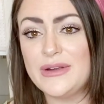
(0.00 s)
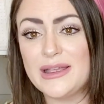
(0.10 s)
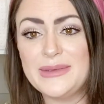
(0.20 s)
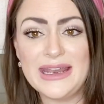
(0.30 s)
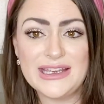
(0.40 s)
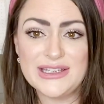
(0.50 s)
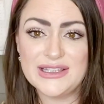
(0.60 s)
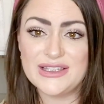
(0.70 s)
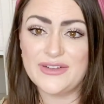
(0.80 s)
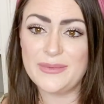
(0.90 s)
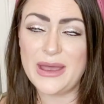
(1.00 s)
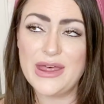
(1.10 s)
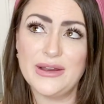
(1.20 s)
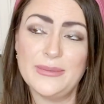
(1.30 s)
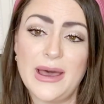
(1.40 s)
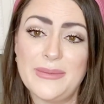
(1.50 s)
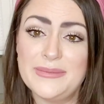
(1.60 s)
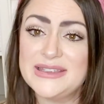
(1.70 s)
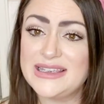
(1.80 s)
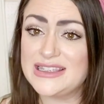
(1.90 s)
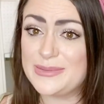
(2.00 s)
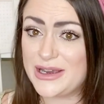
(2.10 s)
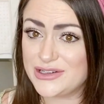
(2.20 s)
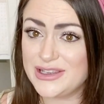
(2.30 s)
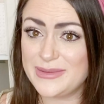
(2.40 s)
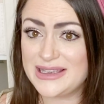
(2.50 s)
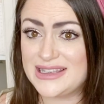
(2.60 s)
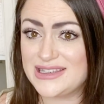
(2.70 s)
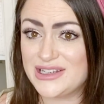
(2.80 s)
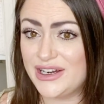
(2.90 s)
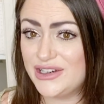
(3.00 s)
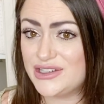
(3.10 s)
recommendations from other moms, especially my sister.